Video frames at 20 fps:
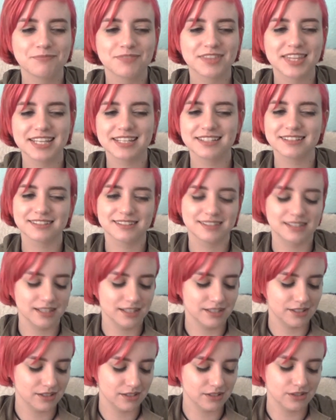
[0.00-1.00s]
Things
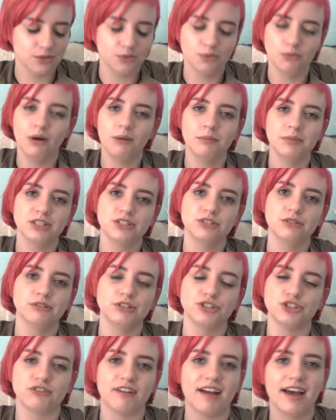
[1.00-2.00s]
that you want me to
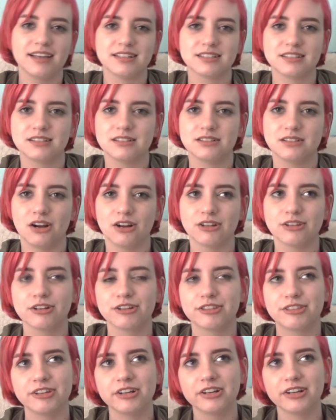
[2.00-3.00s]
address? Are there
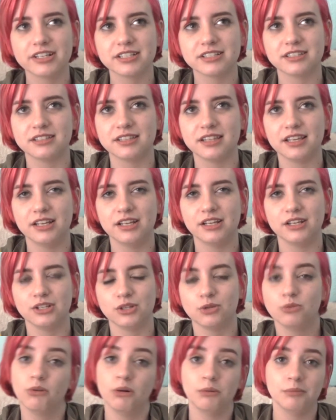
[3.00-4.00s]
theories that
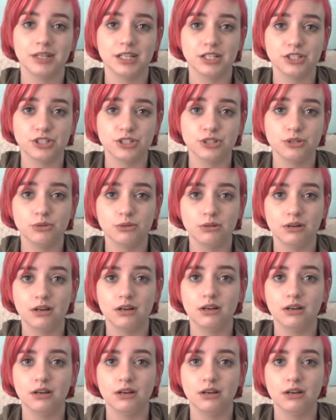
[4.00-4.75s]
you want me to do?